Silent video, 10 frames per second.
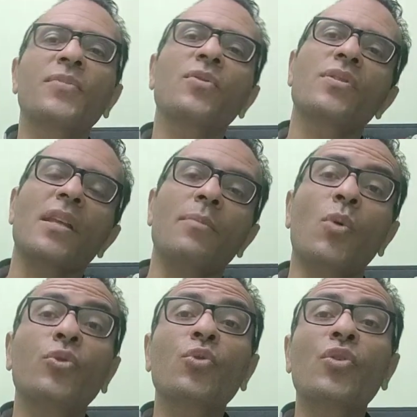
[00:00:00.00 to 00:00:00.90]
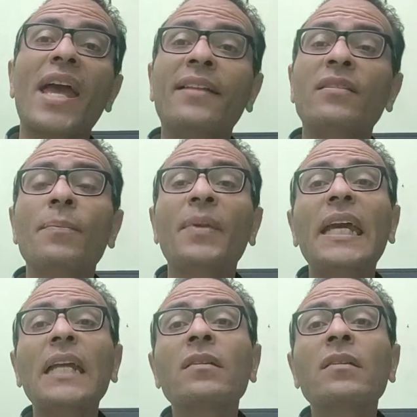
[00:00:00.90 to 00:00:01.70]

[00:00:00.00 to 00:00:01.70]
in motor end plate,